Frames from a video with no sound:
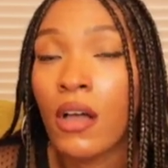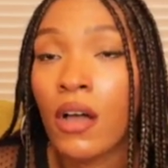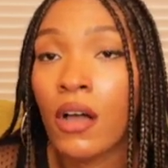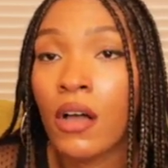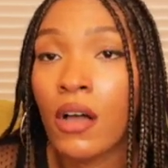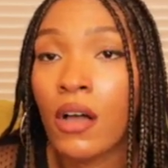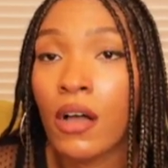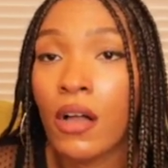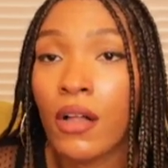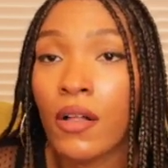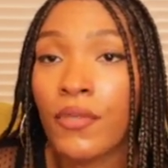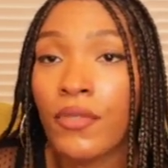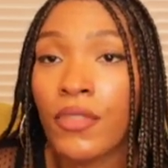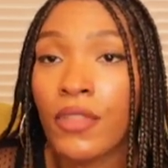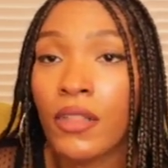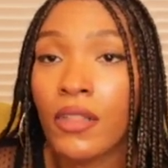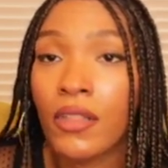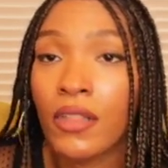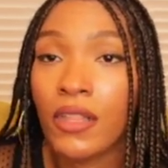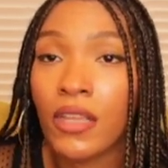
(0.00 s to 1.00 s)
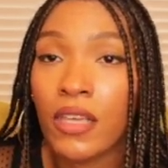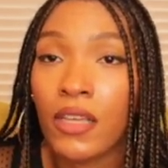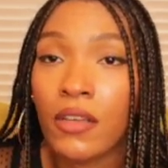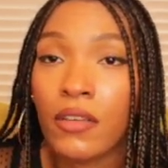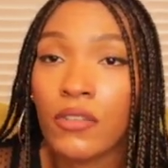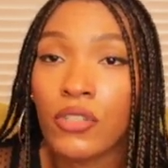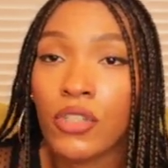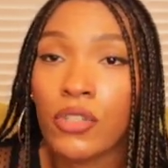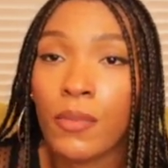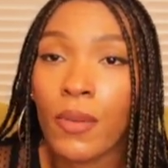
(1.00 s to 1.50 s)
The
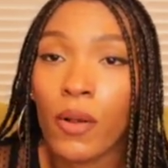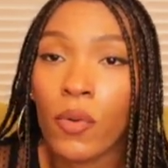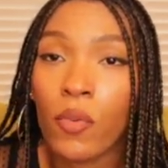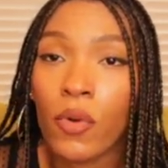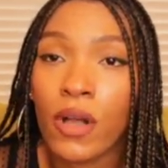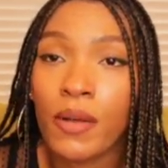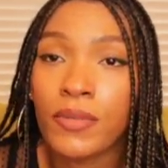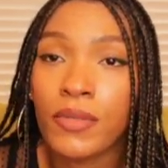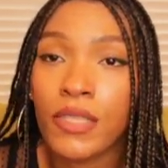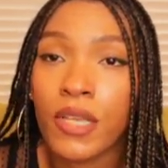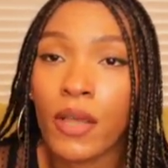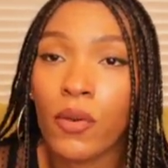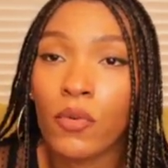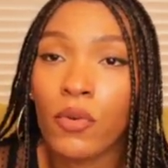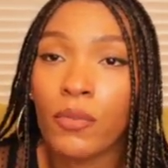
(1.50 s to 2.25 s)
link to my website